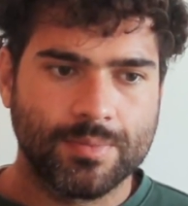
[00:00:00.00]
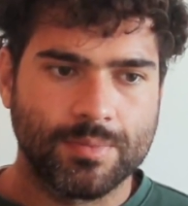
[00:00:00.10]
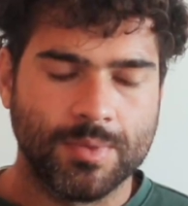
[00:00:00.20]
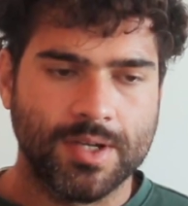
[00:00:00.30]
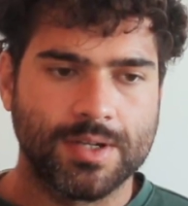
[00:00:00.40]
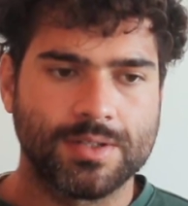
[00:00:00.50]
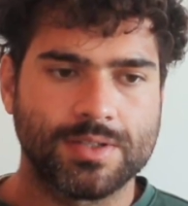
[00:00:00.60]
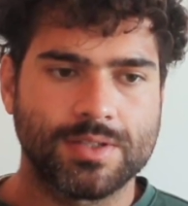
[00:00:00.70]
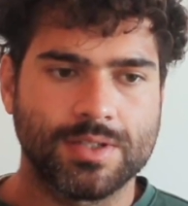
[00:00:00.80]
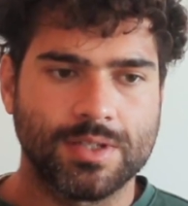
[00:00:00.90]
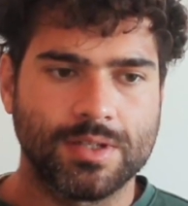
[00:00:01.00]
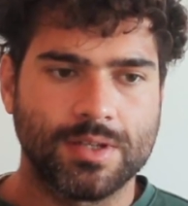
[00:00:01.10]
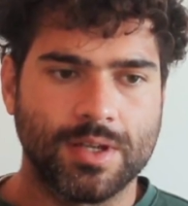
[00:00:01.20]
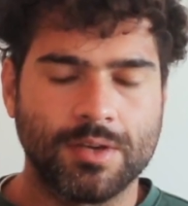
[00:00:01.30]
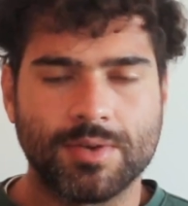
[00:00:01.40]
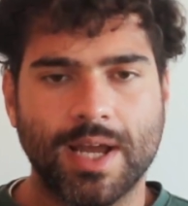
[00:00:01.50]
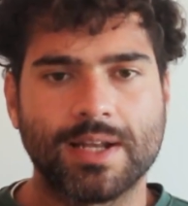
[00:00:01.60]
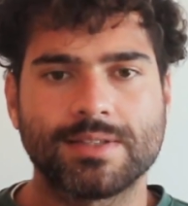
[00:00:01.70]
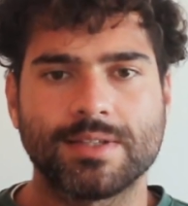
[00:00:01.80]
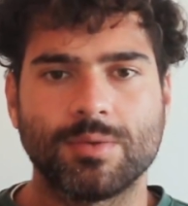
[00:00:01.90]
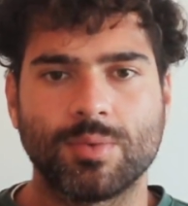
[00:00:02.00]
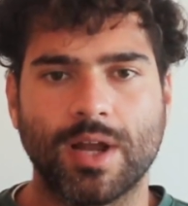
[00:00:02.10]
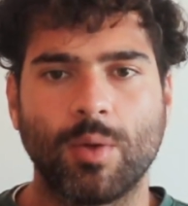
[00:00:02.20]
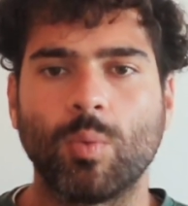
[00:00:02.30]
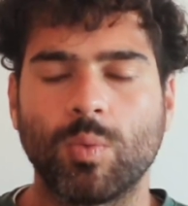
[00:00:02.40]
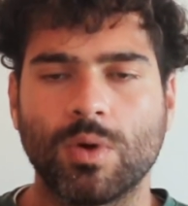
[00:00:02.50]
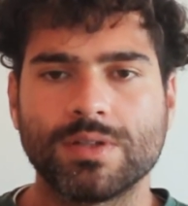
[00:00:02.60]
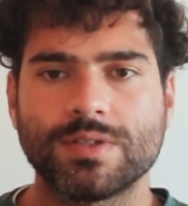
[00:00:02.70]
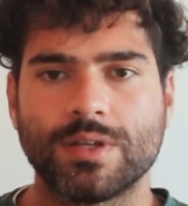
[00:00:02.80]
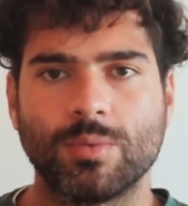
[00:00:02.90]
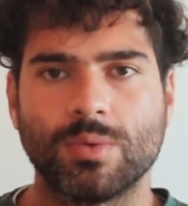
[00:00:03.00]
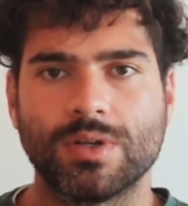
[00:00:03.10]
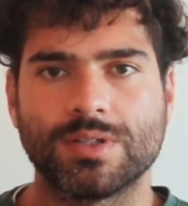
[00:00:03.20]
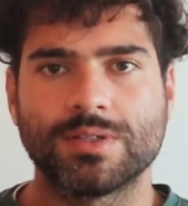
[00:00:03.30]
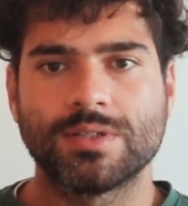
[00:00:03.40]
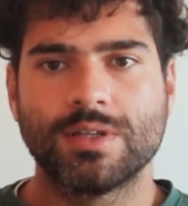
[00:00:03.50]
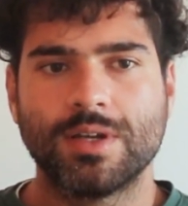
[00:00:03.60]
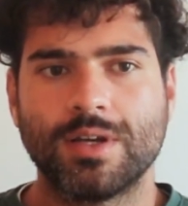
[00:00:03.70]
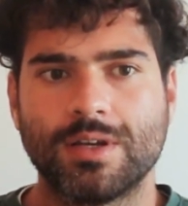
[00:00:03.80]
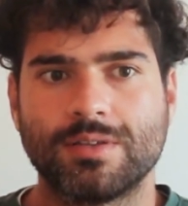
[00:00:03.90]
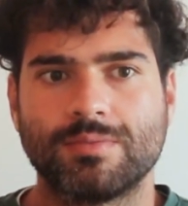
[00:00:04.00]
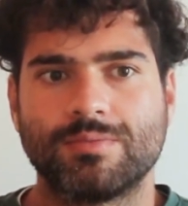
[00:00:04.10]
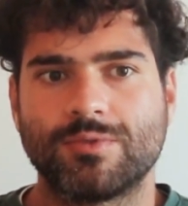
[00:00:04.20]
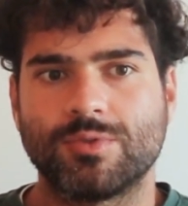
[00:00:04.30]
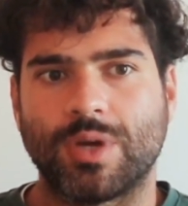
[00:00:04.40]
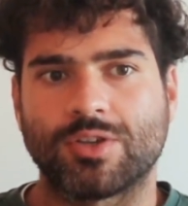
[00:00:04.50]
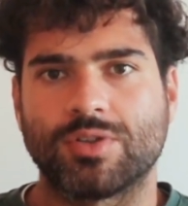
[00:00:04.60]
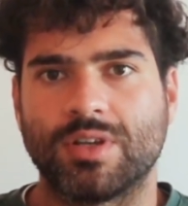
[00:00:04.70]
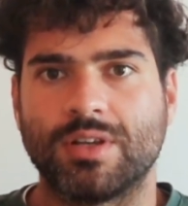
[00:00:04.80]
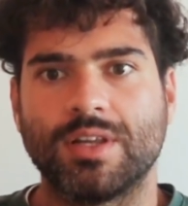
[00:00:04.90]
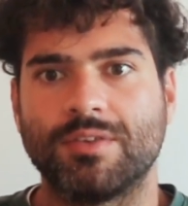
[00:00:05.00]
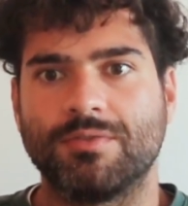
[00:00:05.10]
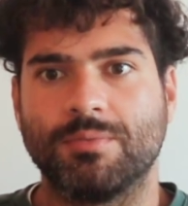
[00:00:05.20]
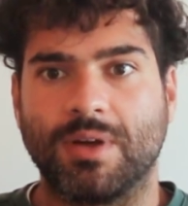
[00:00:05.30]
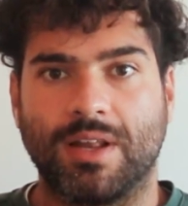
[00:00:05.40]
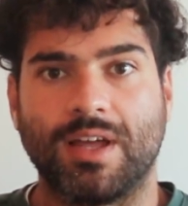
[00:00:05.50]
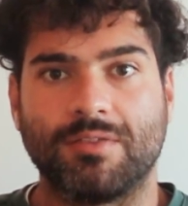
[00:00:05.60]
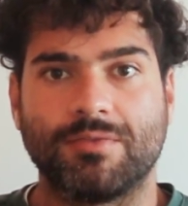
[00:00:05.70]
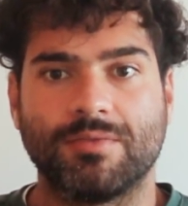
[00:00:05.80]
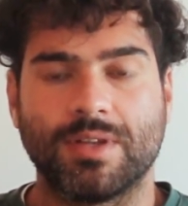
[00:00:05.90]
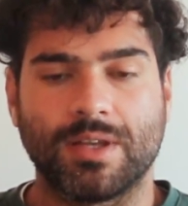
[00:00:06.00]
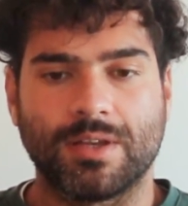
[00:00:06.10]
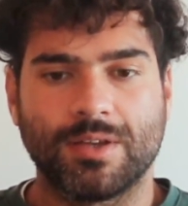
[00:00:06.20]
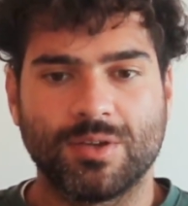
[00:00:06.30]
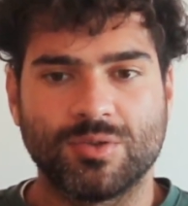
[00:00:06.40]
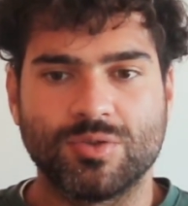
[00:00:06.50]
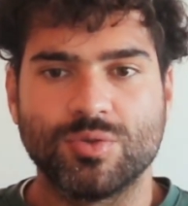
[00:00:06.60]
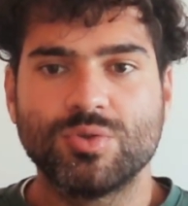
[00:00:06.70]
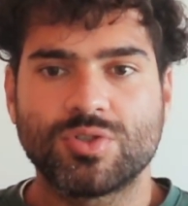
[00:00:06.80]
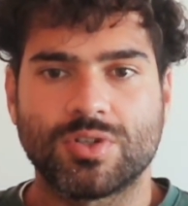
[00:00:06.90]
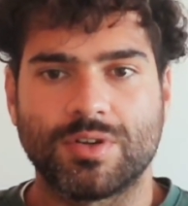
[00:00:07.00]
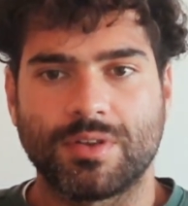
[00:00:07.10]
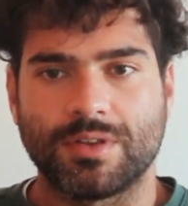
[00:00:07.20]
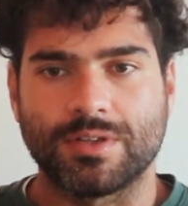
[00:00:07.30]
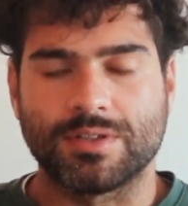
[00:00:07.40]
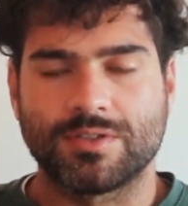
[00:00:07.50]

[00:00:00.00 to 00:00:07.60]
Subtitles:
Because in reality, what I wanted was to actually live my life, like do certain things.